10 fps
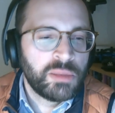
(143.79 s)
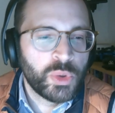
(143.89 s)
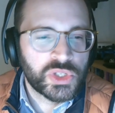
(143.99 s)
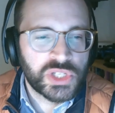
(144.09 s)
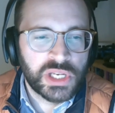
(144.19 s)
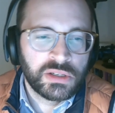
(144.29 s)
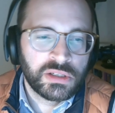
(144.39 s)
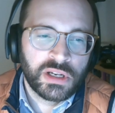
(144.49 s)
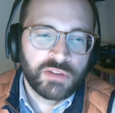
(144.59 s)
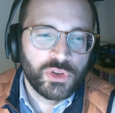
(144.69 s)
no
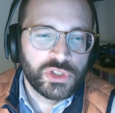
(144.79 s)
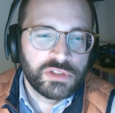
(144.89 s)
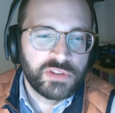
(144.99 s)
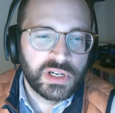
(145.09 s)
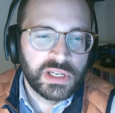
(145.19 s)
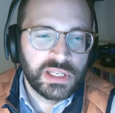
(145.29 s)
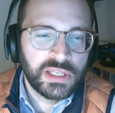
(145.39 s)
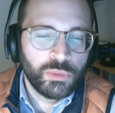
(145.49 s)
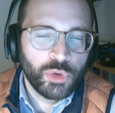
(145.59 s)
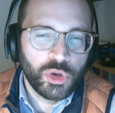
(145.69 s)
designer. I've used
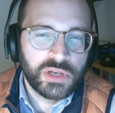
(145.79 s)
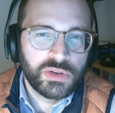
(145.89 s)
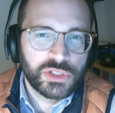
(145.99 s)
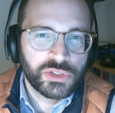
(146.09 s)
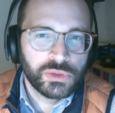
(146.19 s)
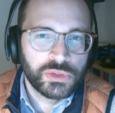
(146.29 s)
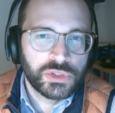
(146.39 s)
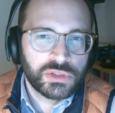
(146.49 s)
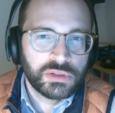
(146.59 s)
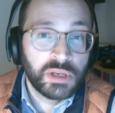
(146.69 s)
very rudimentary
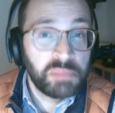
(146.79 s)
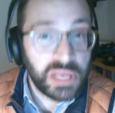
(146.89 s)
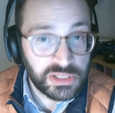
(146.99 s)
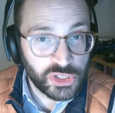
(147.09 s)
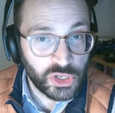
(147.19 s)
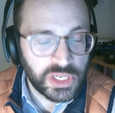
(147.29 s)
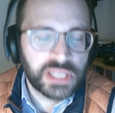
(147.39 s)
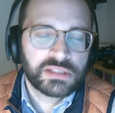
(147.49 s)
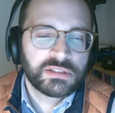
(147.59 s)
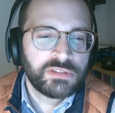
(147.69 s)
tools,
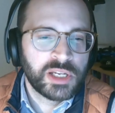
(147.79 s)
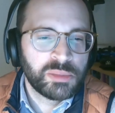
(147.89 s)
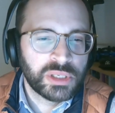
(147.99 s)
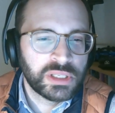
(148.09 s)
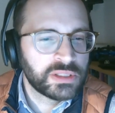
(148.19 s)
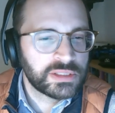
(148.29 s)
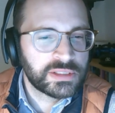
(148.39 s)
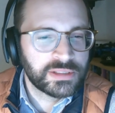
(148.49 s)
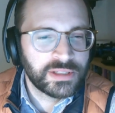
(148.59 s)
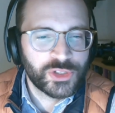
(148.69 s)
paint.net, for anybody that
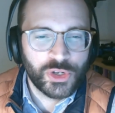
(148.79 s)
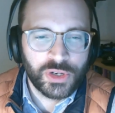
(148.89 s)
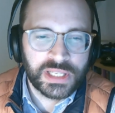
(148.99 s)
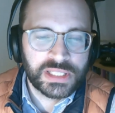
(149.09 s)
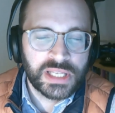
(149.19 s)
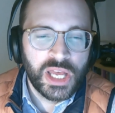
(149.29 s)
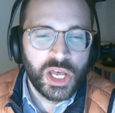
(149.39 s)
has heard of that.